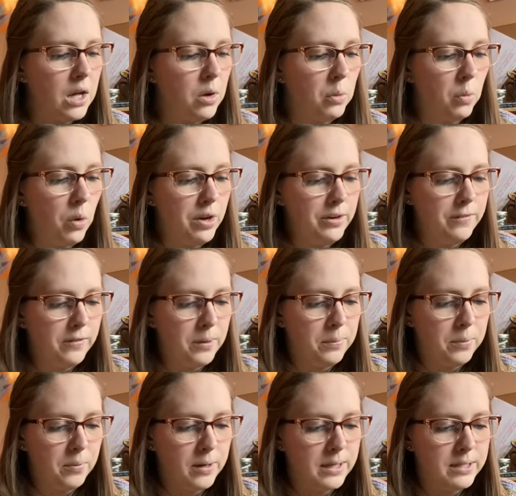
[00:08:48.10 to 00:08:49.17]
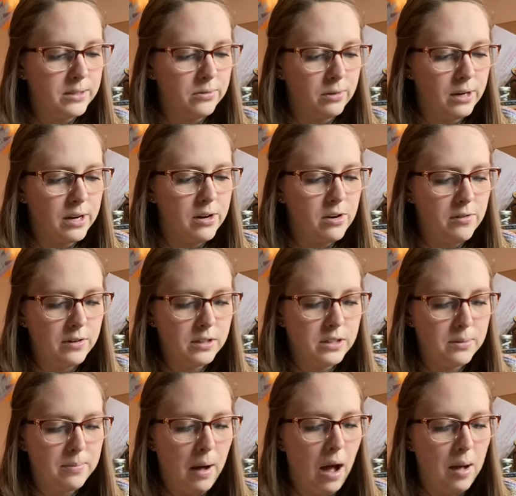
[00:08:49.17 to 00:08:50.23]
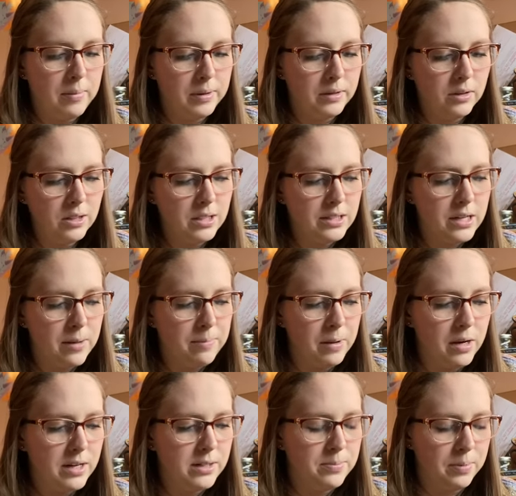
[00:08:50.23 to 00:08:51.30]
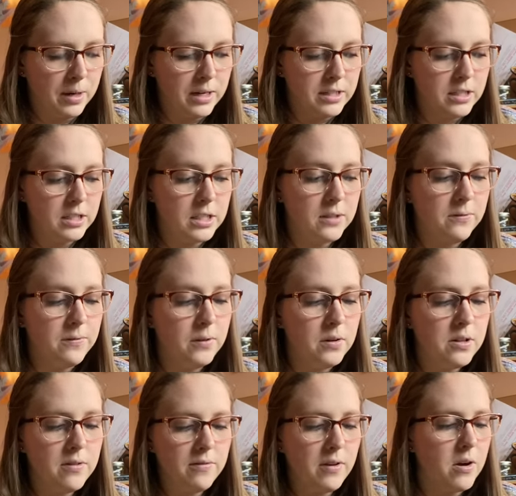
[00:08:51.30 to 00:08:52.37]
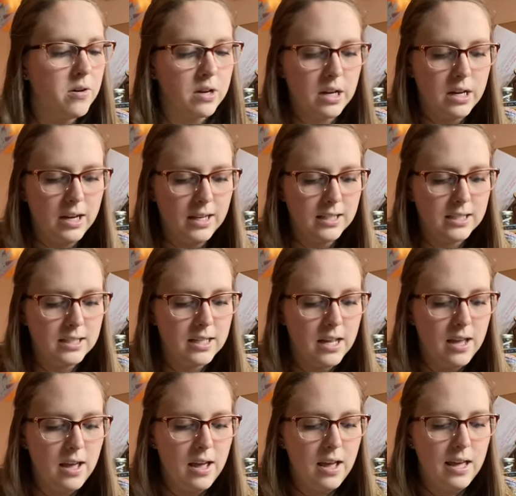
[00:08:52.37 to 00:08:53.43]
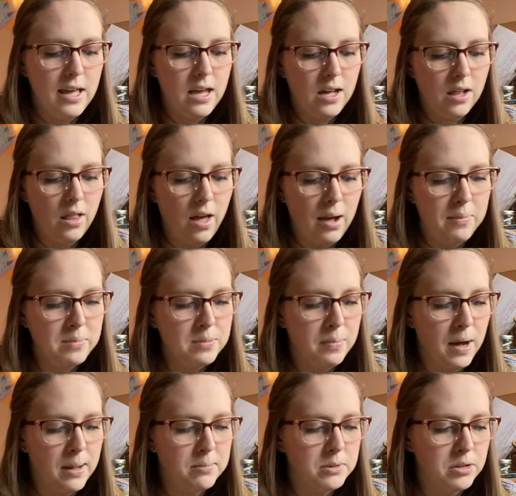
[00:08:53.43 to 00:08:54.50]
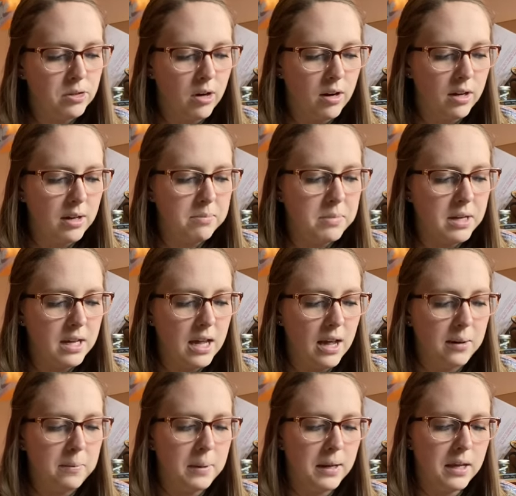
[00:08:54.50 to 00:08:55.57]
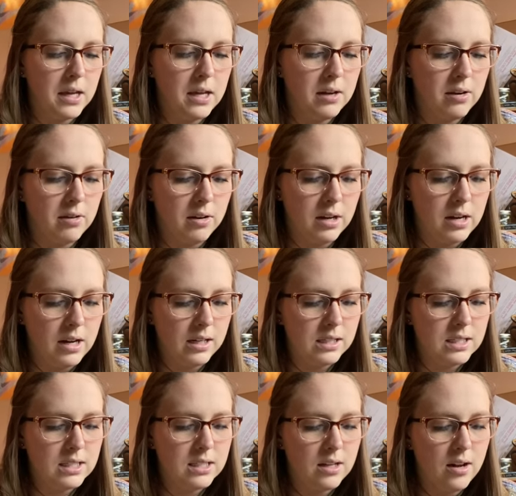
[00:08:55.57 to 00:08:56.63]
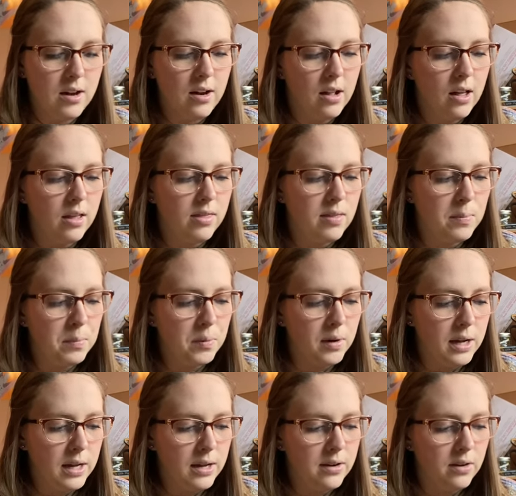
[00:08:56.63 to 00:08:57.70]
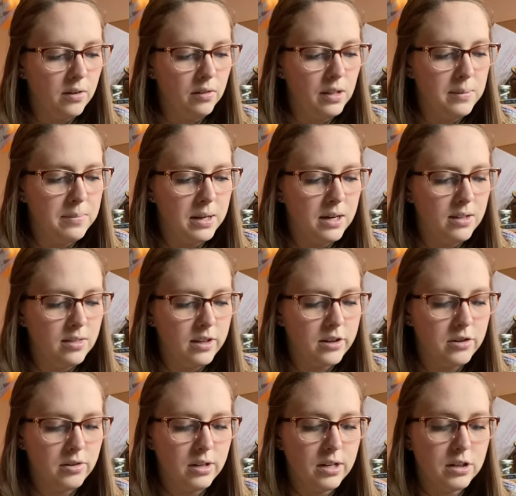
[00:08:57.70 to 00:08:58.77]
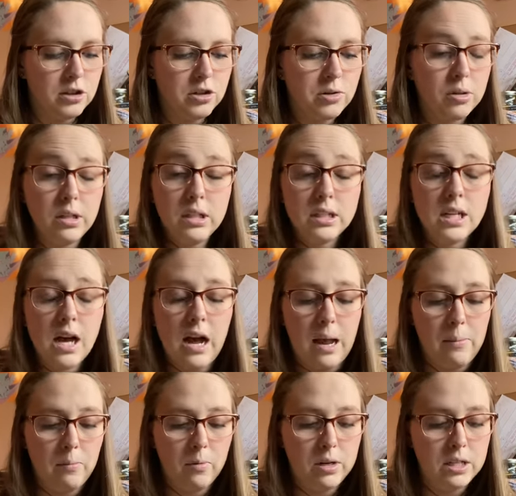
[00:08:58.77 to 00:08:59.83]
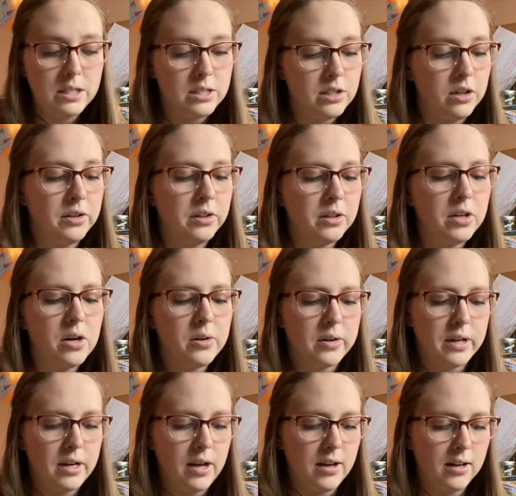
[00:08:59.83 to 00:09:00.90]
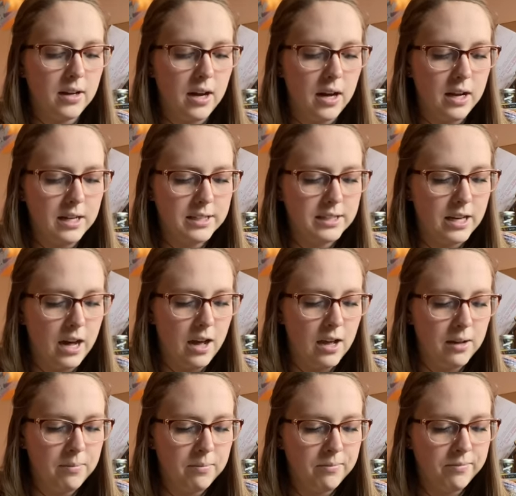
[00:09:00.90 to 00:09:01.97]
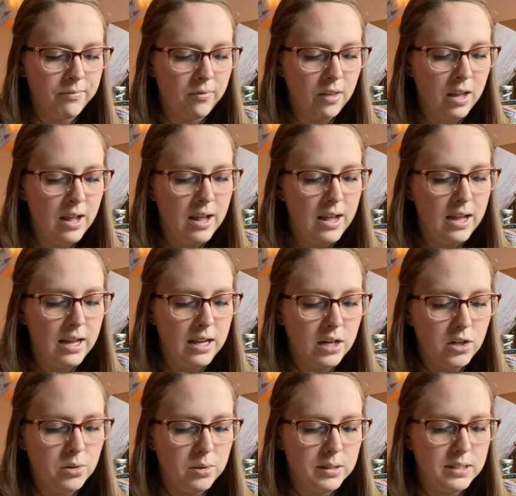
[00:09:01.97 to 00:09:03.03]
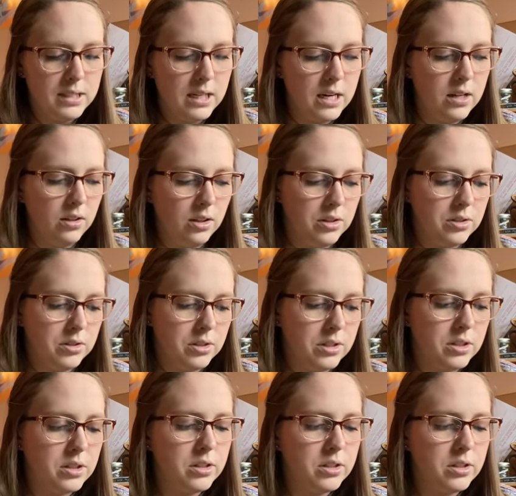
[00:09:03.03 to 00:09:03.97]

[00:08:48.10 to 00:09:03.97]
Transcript: One of the boys ran over to Bob and looked up at his branches full of coconuts. He climbed Bob's trunk and began picking coconuts. The boy had only been in the tree a short time when a certain coconut caught his eye. He twisted it loose,